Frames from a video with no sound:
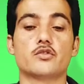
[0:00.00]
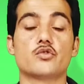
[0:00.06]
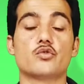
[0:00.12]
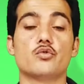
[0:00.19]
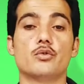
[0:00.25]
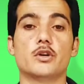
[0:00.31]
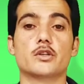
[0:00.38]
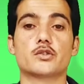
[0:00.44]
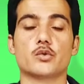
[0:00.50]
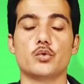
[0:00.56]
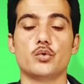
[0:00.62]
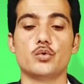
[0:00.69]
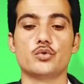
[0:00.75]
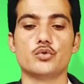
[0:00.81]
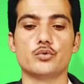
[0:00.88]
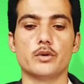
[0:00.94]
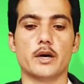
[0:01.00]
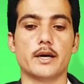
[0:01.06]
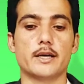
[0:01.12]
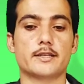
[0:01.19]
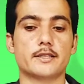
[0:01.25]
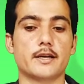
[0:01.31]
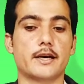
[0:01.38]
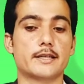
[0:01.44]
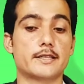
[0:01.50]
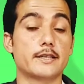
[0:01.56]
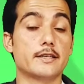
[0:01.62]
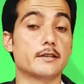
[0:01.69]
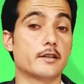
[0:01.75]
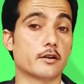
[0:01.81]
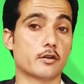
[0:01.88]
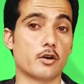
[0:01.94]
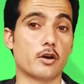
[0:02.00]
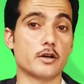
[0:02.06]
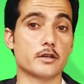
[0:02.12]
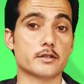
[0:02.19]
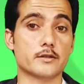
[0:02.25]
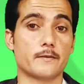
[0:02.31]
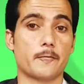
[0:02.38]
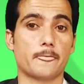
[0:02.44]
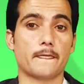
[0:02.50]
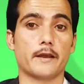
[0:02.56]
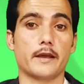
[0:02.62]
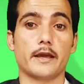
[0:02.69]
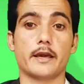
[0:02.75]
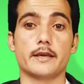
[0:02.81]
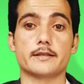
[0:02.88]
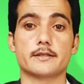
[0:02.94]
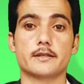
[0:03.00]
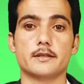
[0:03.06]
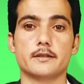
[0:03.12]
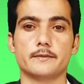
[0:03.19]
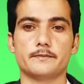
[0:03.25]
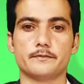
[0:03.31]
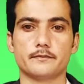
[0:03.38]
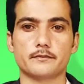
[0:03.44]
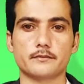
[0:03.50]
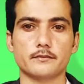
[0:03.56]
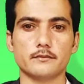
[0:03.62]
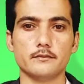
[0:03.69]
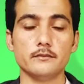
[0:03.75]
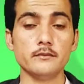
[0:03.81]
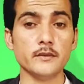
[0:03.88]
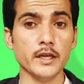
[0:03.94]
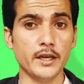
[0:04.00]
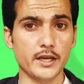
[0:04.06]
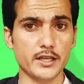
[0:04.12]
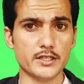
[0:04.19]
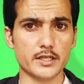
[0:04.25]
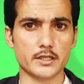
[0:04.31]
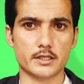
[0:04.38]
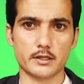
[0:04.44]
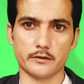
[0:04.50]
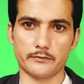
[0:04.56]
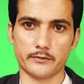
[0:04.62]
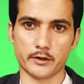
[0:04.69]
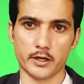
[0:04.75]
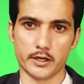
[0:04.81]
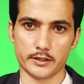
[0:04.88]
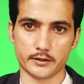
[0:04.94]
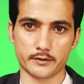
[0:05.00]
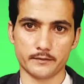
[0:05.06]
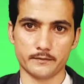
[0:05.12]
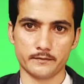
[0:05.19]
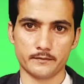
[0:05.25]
students who do not attend the class is an adjective clause,